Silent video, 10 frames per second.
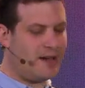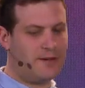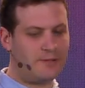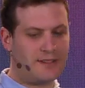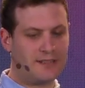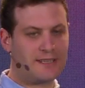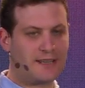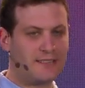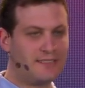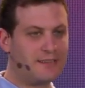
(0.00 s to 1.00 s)
I'm one of the
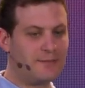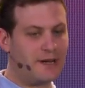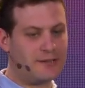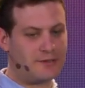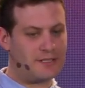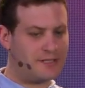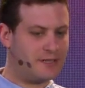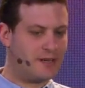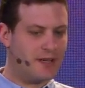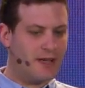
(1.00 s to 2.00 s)
tech leads on PyTorch.
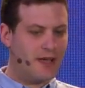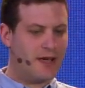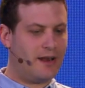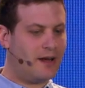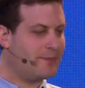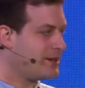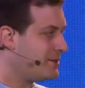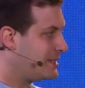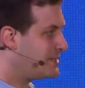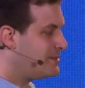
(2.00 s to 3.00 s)
And I'm
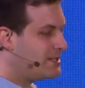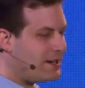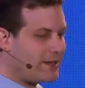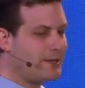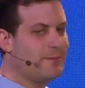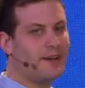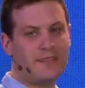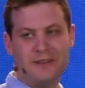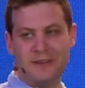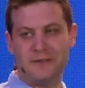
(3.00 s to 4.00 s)
going to be talking
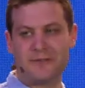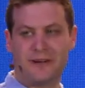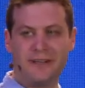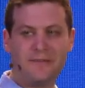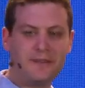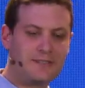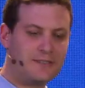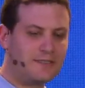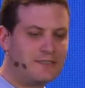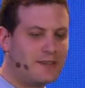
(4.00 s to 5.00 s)
about the new front-end
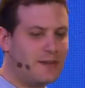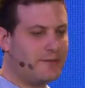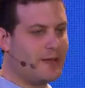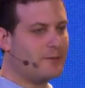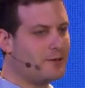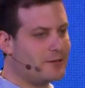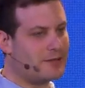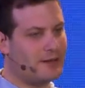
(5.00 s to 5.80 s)
features available